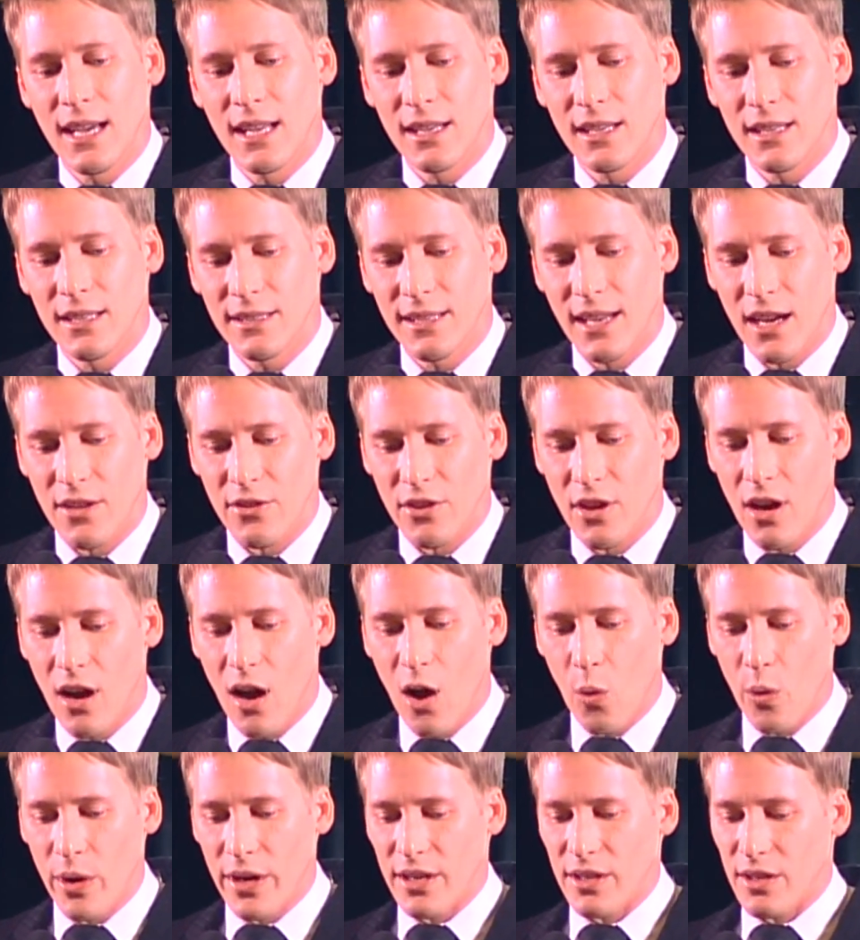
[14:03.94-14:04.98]
And down
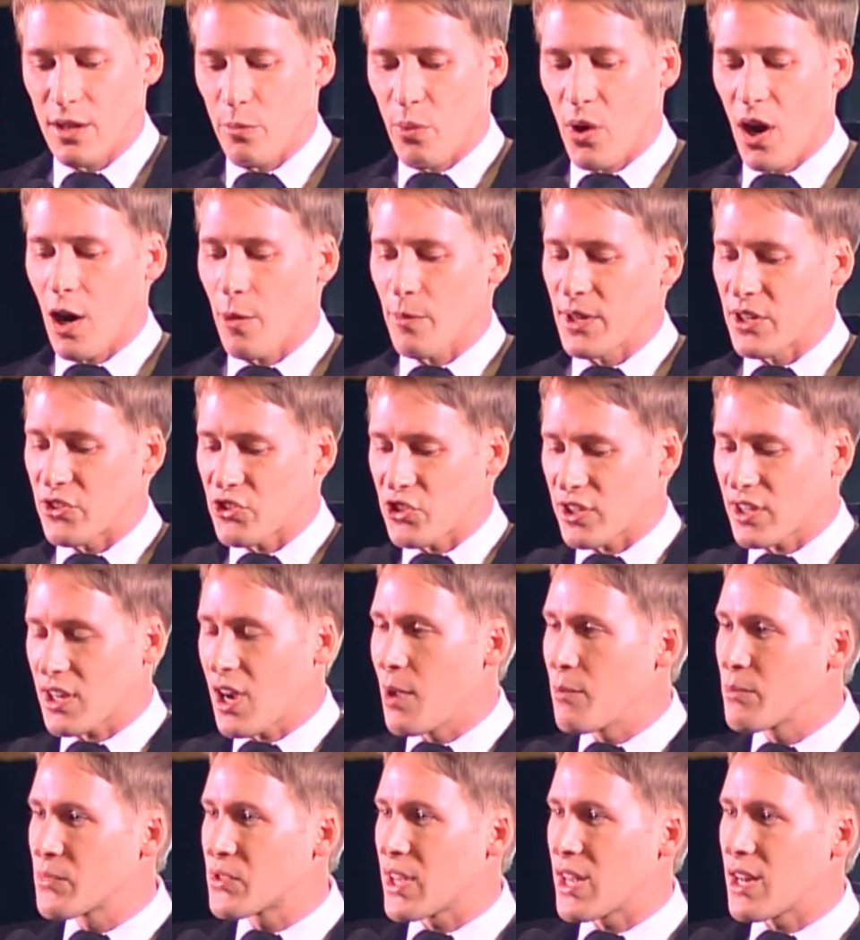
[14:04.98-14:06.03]
the hallway of the apartment, and
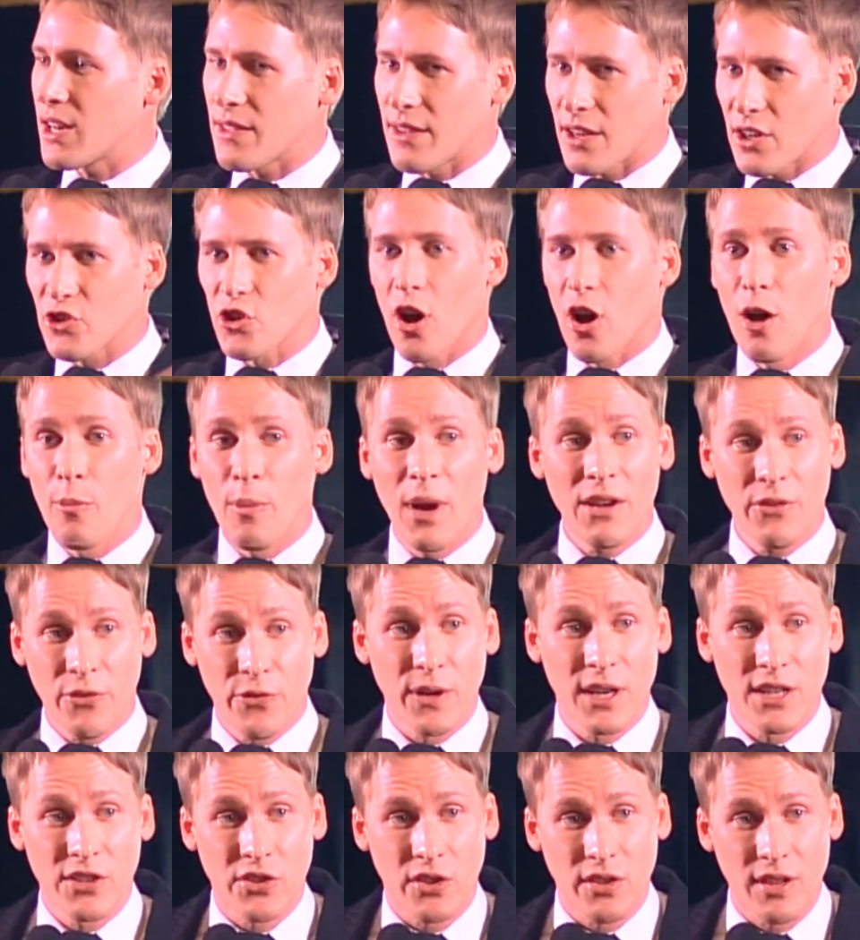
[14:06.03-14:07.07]
she comes in, and there's all
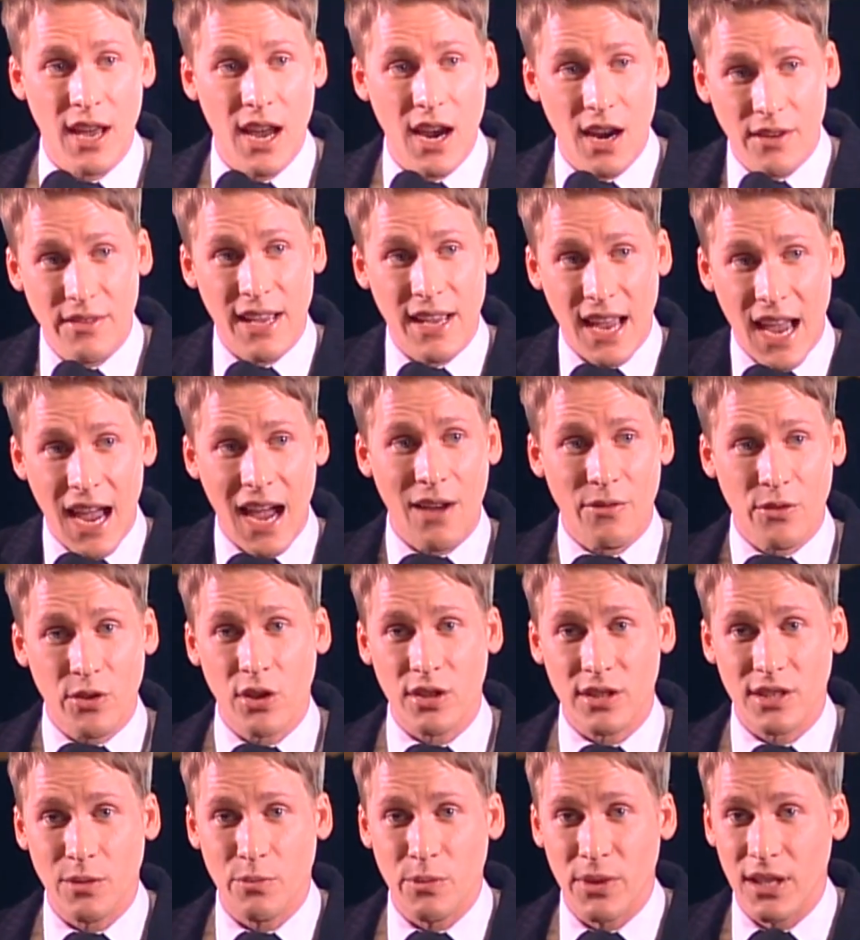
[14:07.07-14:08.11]
my friends are there, and they
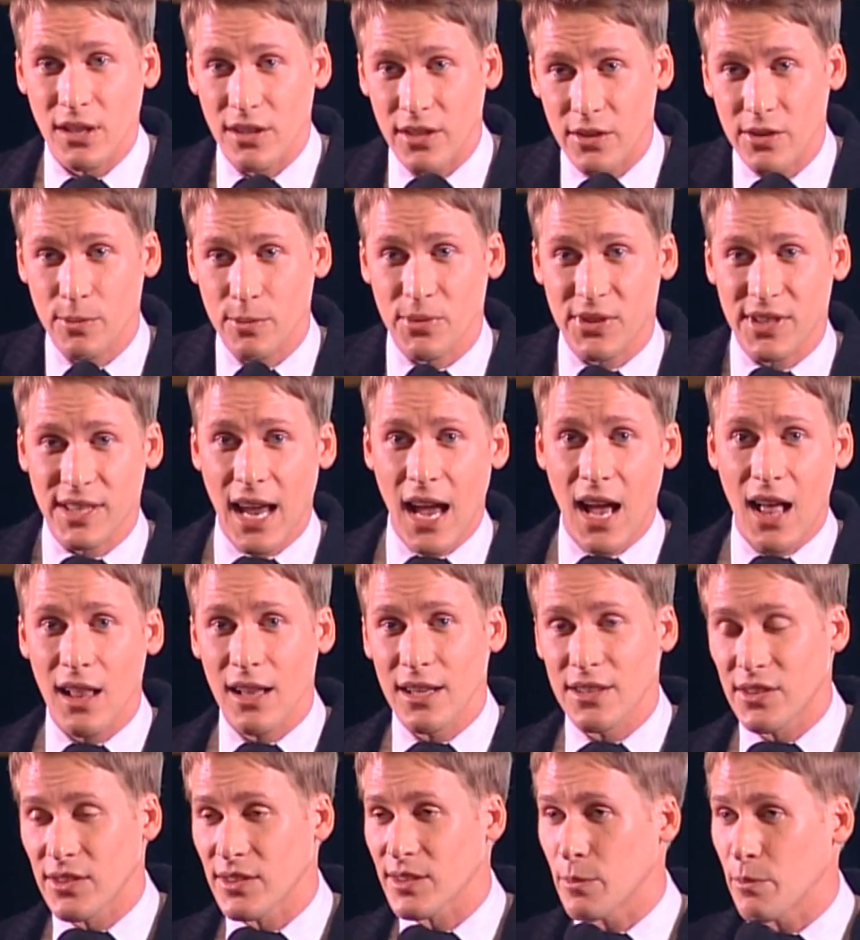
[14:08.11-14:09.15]
have cooked a meal. There's some
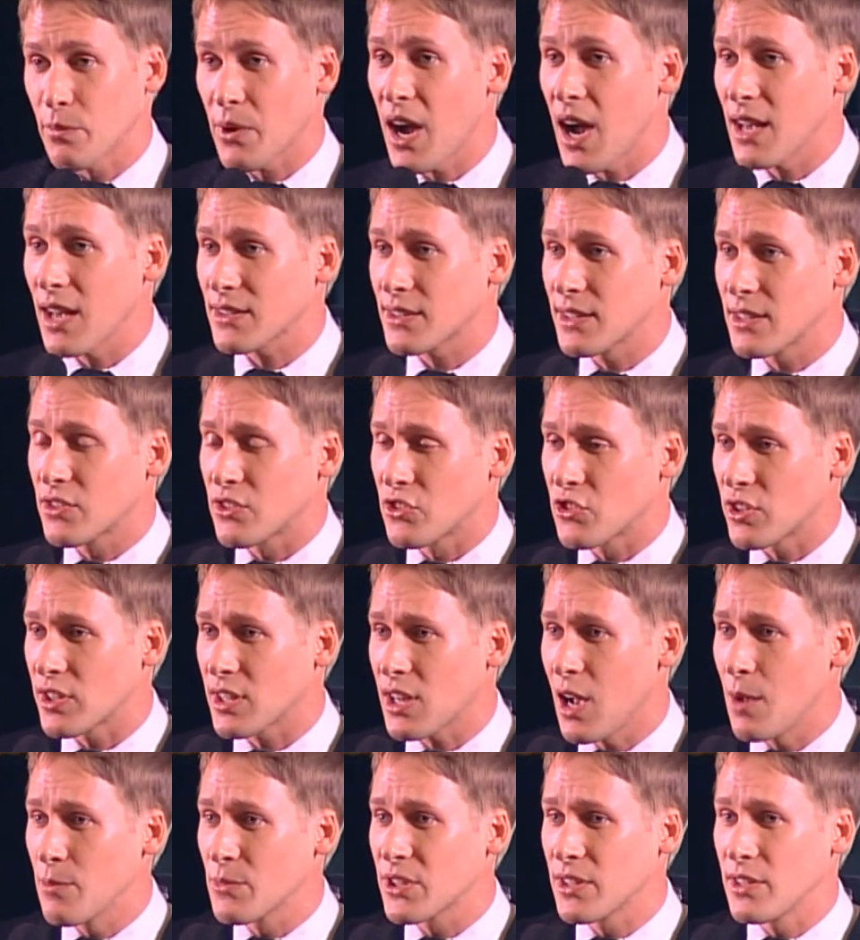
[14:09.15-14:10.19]
salads and some pastas,
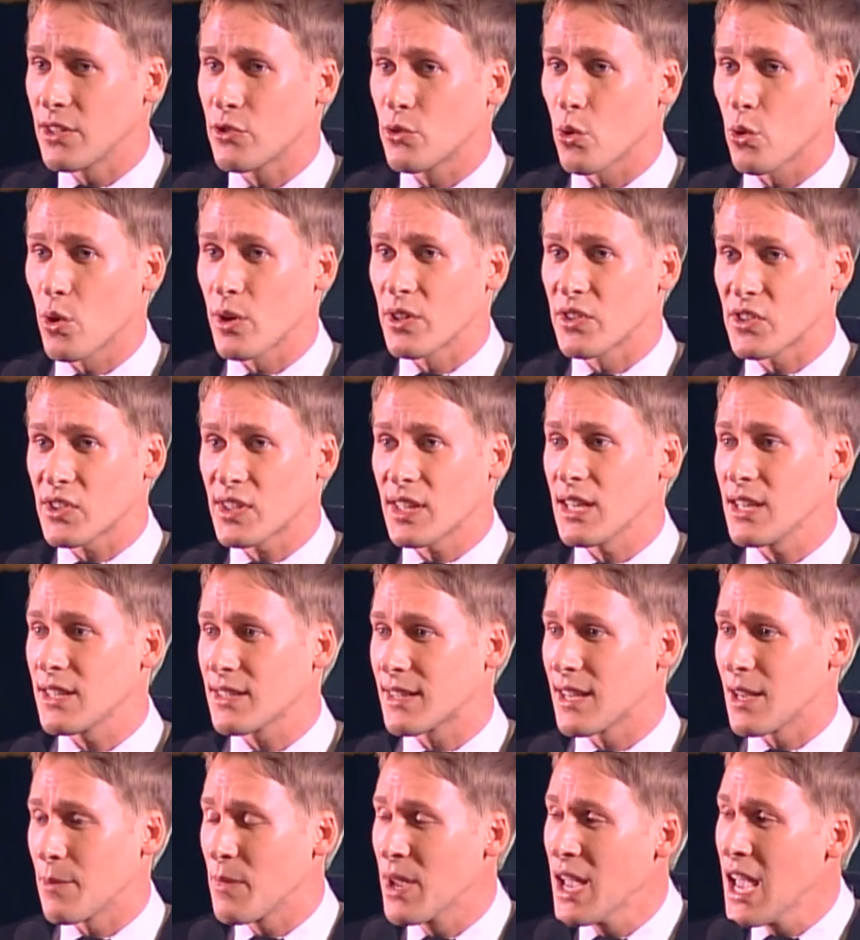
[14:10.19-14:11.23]
and she comes in the door and
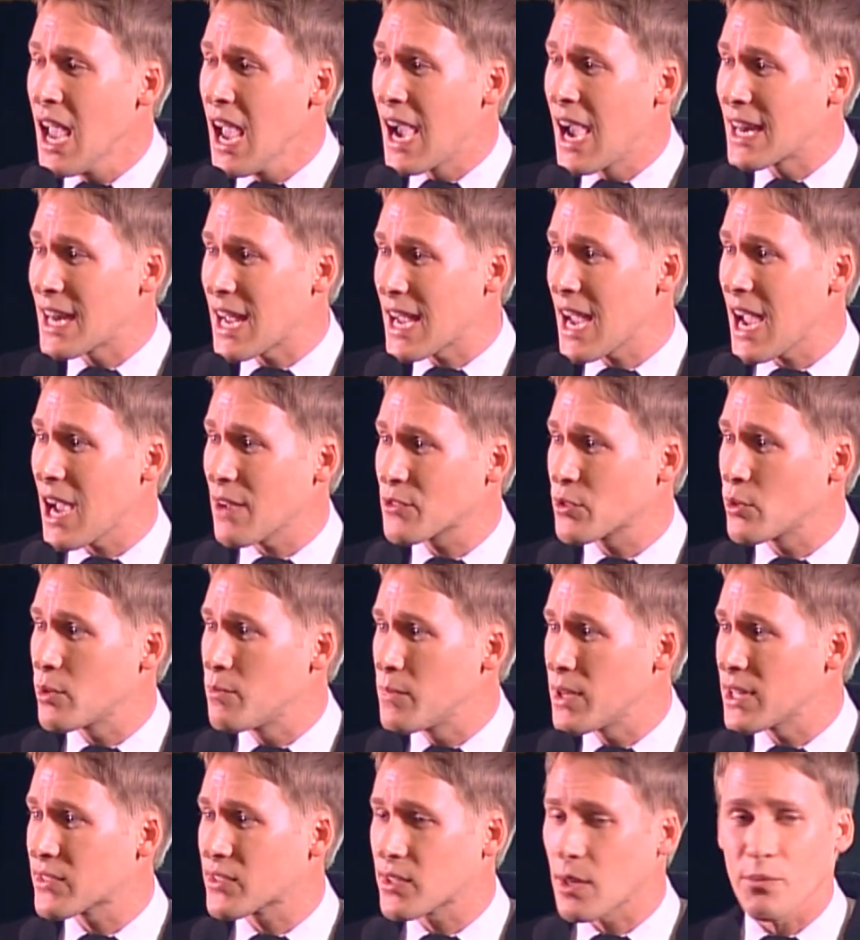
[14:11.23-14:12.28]
sees them. And I have
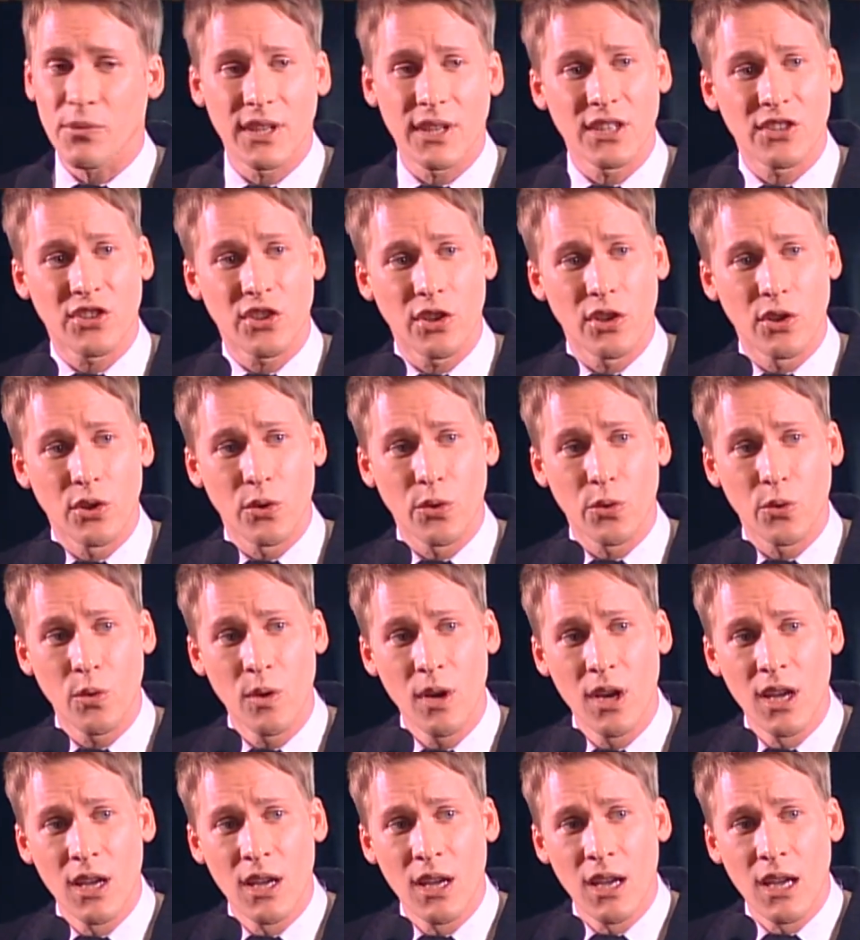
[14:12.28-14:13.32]
to admit something to
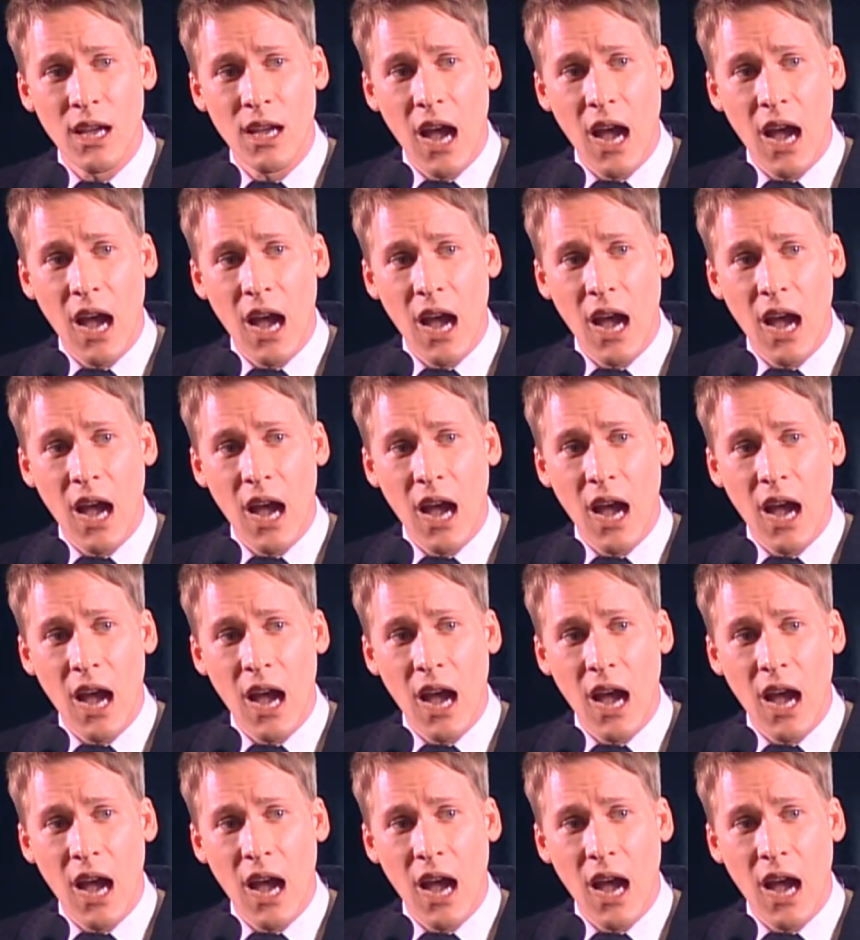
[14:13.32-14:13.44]
you.